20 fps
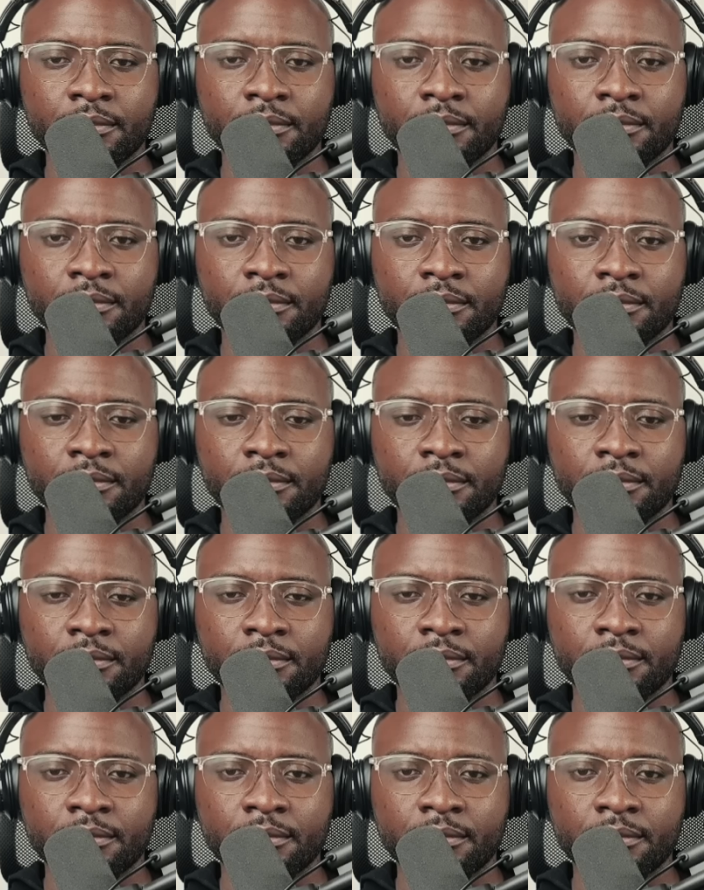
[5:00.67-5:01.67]

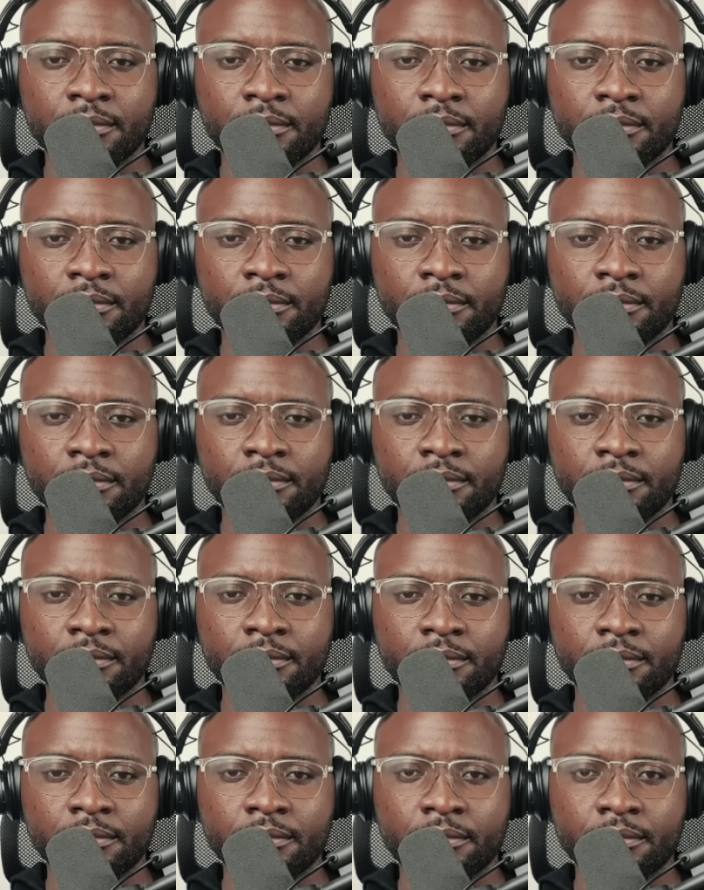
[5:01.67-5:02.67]

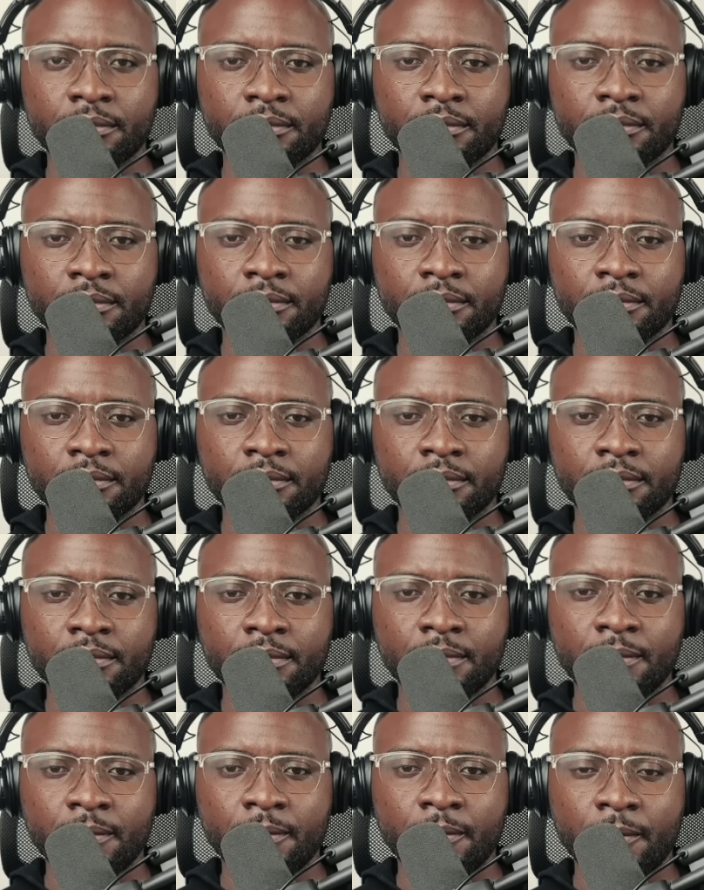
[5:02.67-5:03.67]

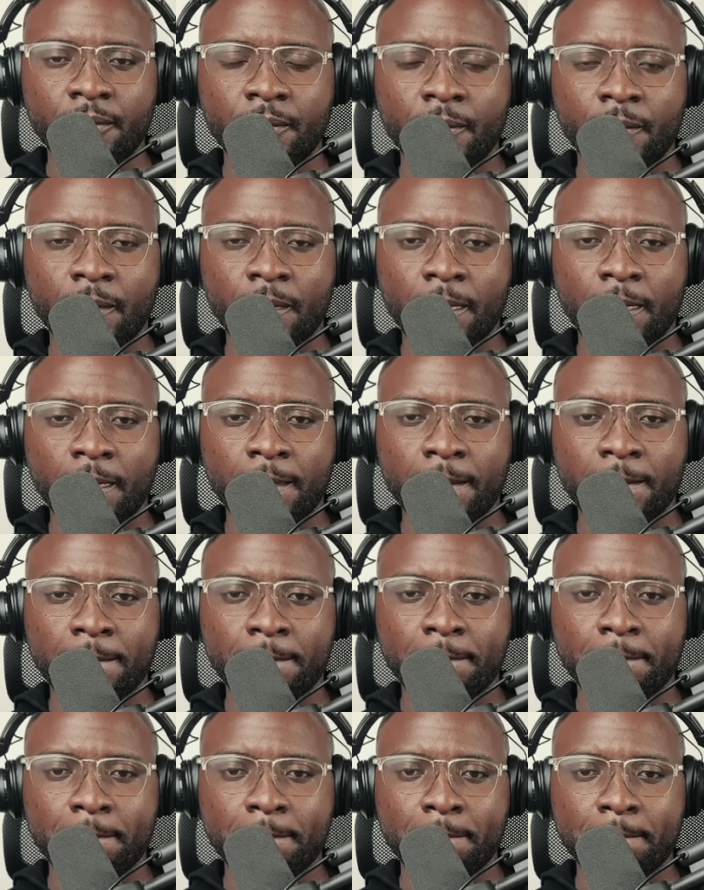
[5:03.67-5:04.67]

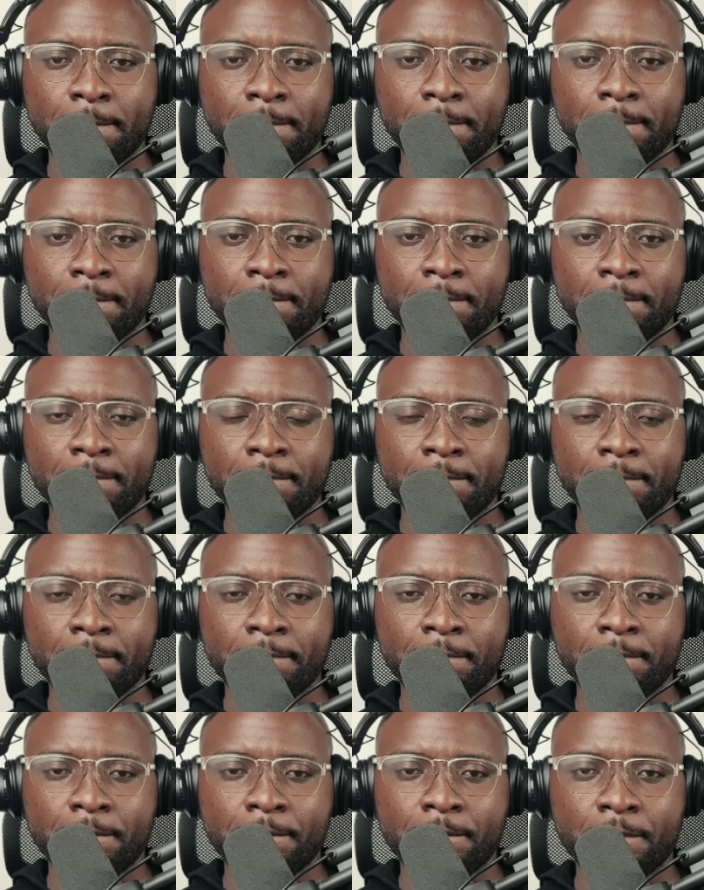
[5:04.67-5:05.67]

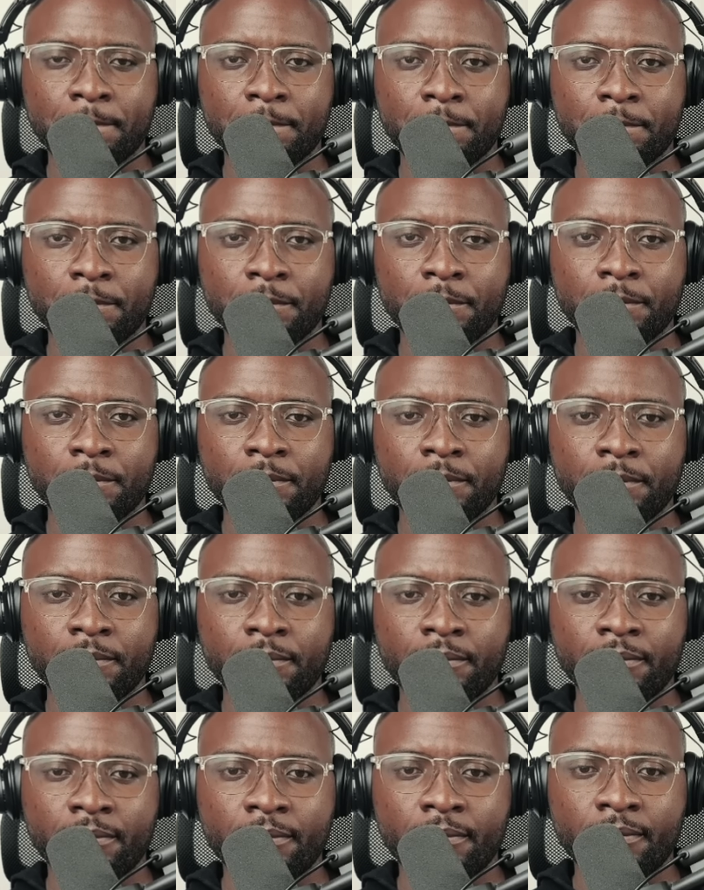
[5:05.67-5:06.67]

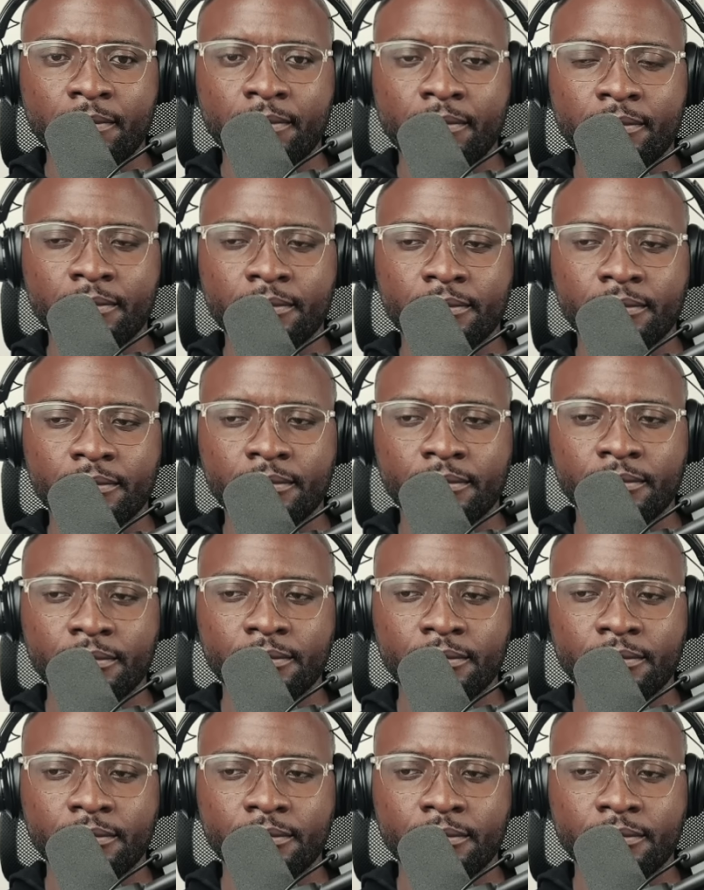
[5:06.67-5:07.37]
[no speech]